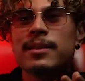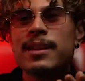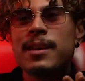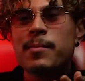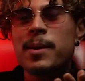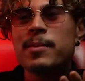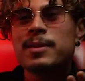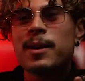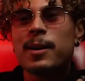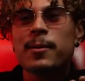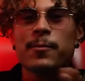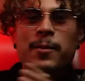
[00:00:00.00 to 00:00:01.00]
yeah, maybe it's not
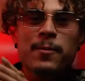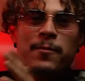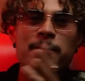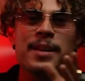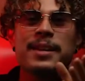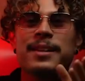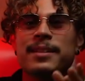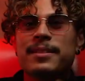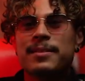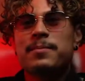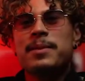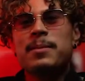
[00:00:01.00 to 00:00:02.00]
good for the vegan
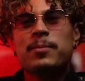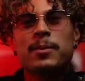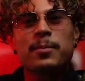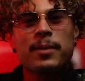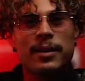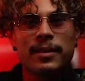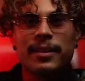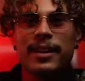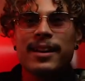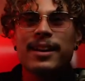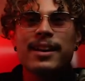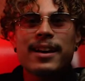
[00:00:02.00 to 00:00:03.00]
people, but
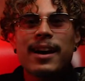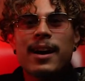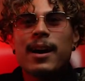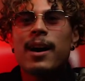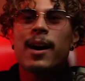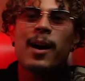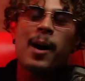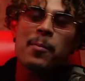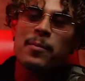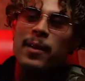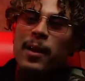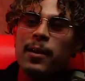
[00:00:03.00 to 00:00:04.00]
like
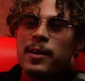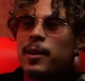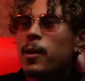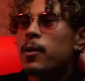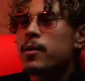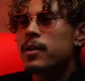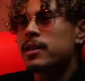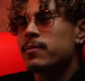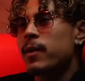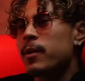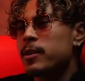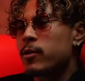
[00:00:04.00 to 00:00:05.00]
up there, you know, it's
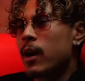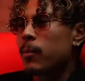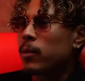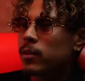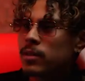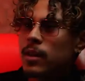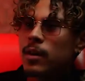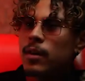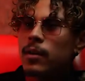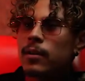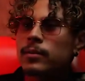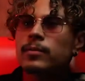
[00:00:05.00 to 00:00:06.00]
very tribal. It's,
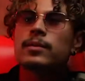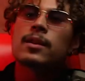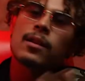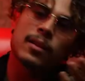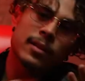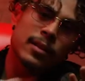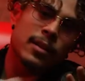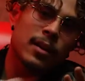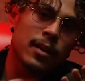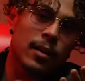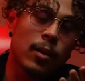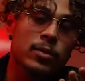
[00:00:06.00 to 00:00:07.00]

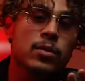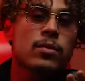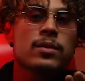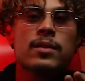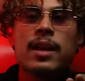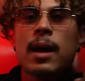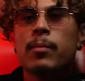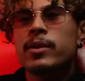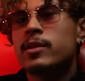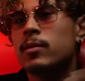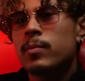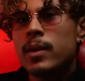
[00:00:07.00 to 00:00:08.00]
also to the
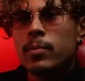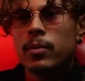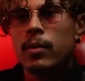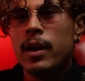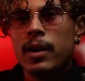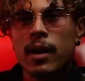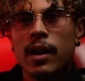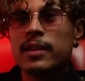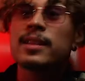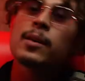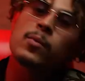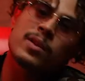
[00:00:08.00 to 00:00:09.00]
Aboriginal people, right?
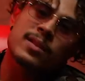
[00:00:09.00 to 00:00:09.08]
Hunting was